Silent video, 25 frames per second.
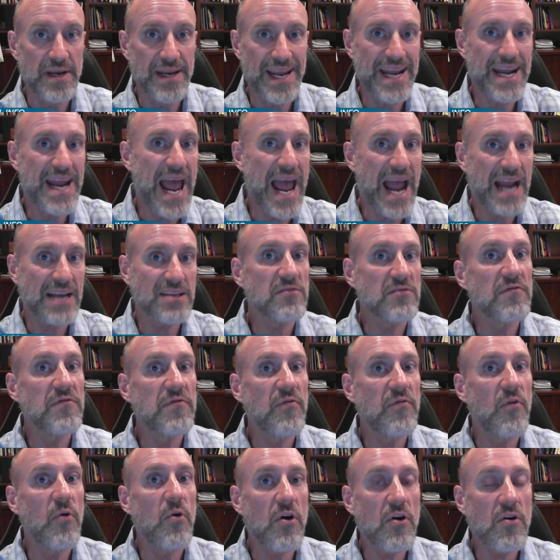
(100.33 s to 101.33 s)
inactive
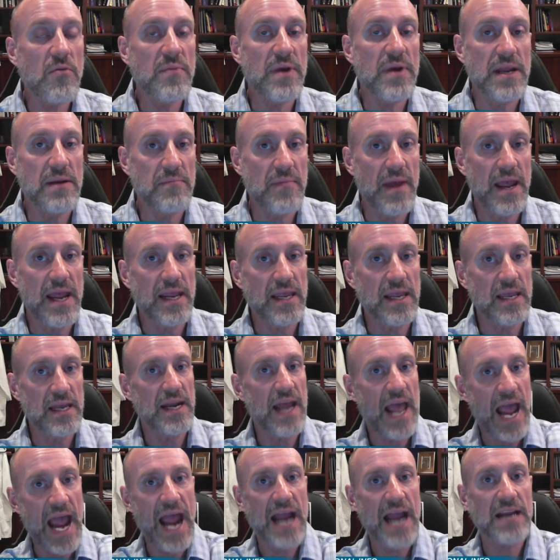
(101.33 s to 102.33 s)
form and make
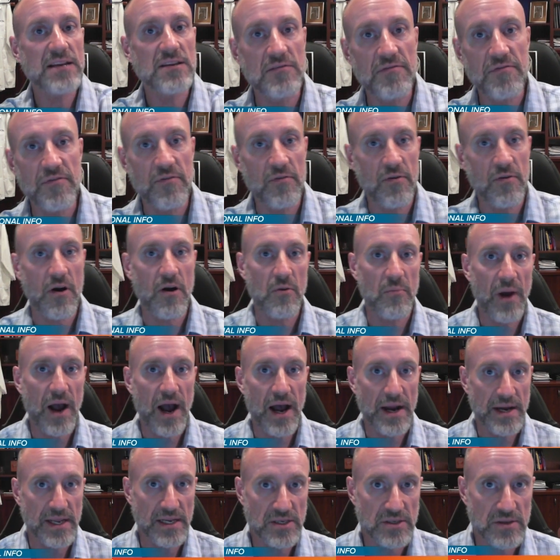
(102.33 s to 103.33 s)
it active for our
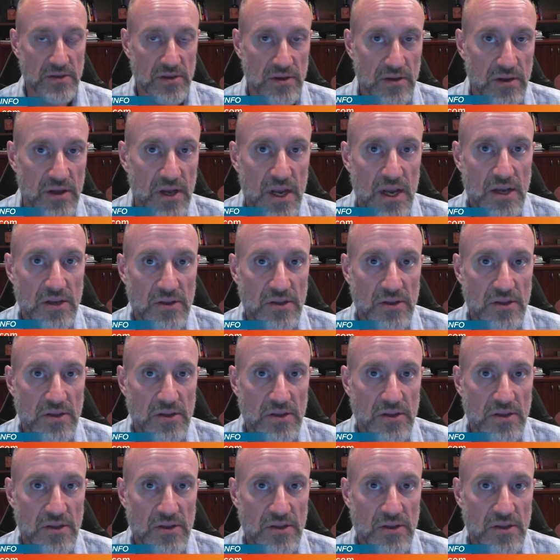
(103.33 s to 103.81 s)
body so